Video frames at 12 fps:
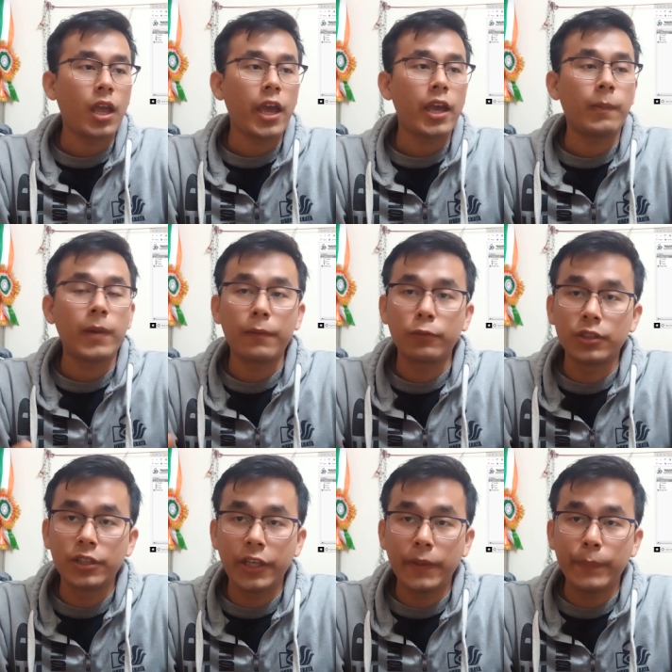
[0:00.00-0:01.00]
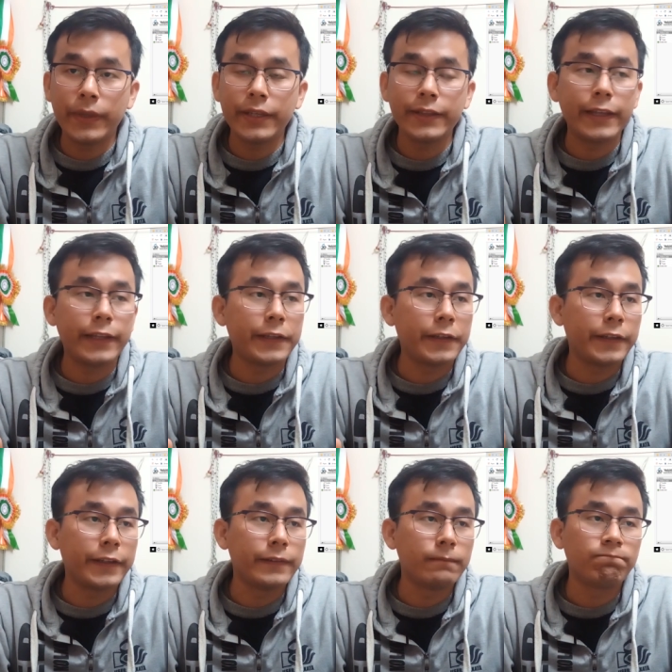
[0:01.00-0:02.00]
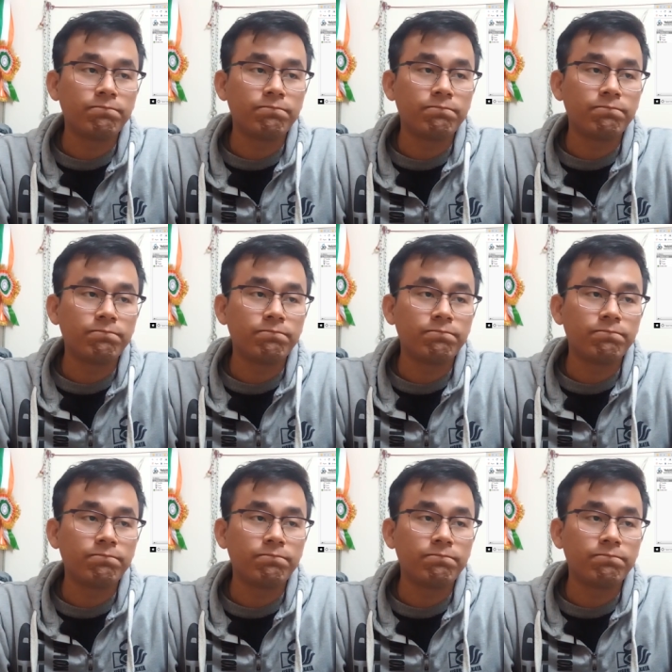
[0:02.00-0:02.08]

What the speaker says: I applied for the TEP. Then